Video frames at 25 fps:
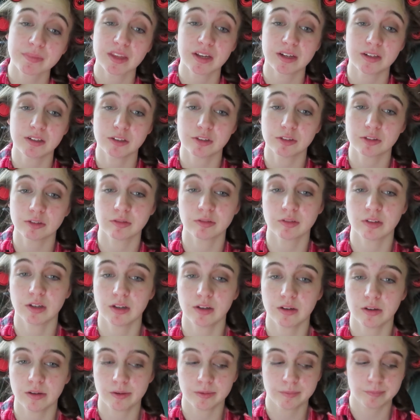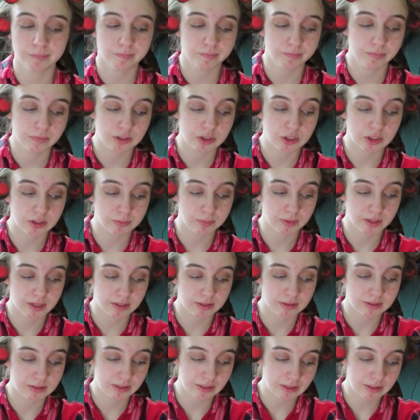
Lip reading: I know, just because